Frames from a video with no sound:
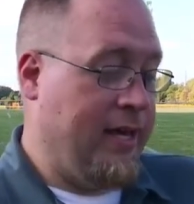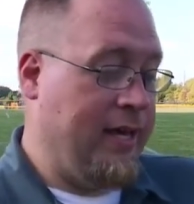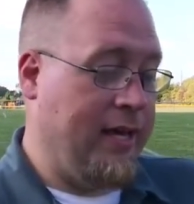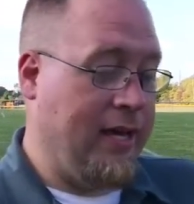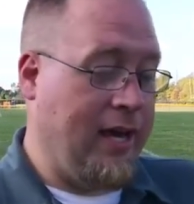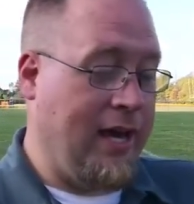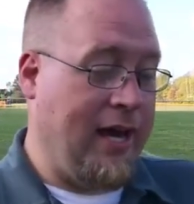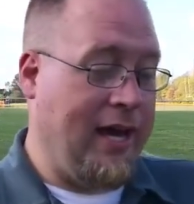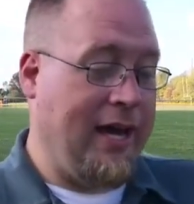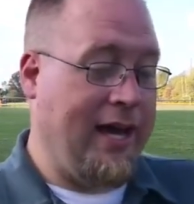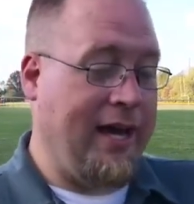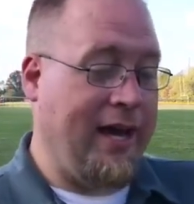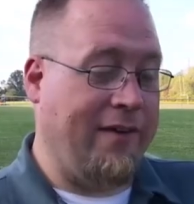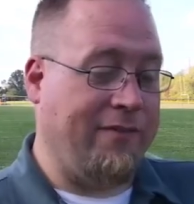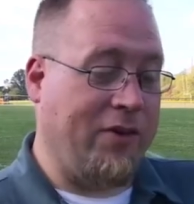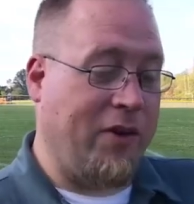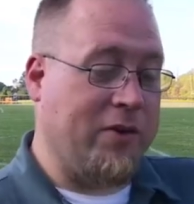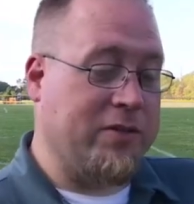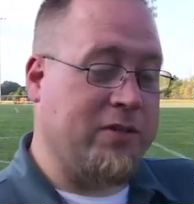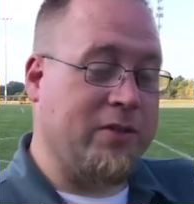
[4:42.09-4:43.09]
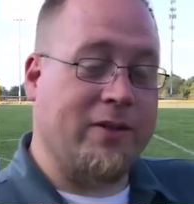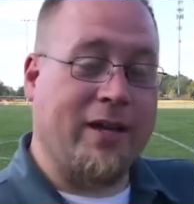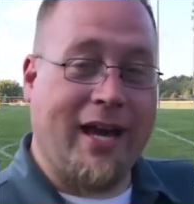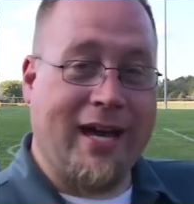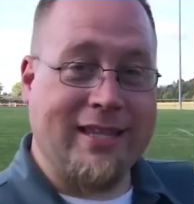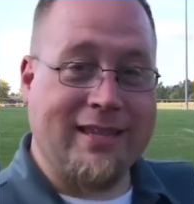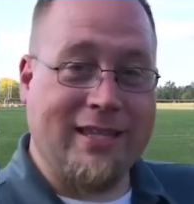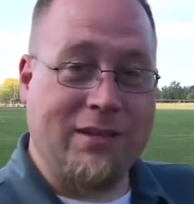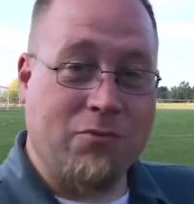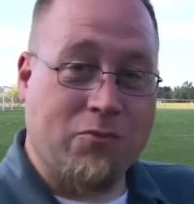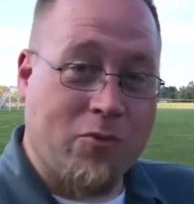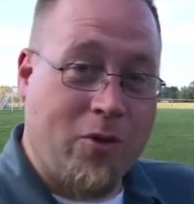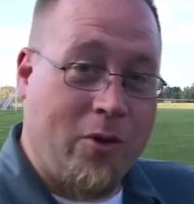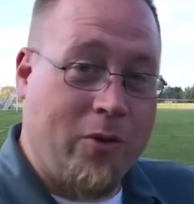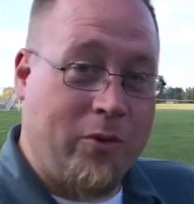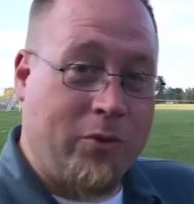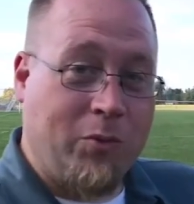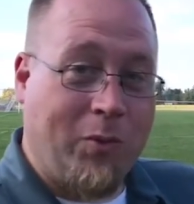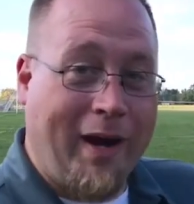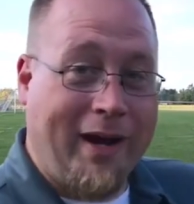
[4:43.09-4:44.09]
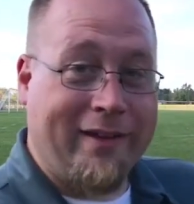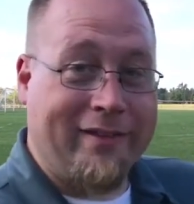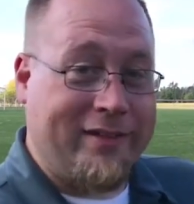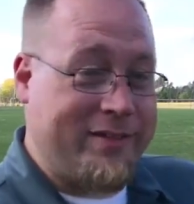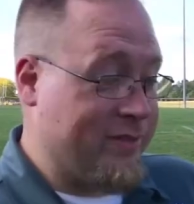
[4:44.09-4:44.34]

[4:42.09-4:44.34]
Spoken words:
I've also got the Rode Wireless